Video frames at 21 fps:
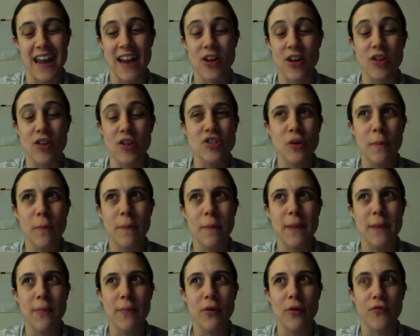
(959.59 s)
And also,
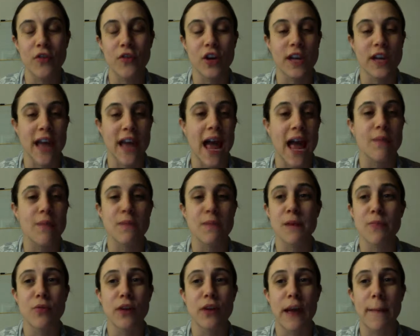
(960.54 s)
people forget.
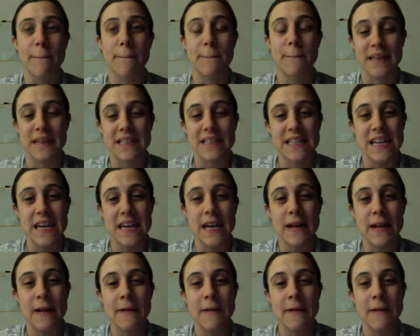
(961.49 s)
People get busy.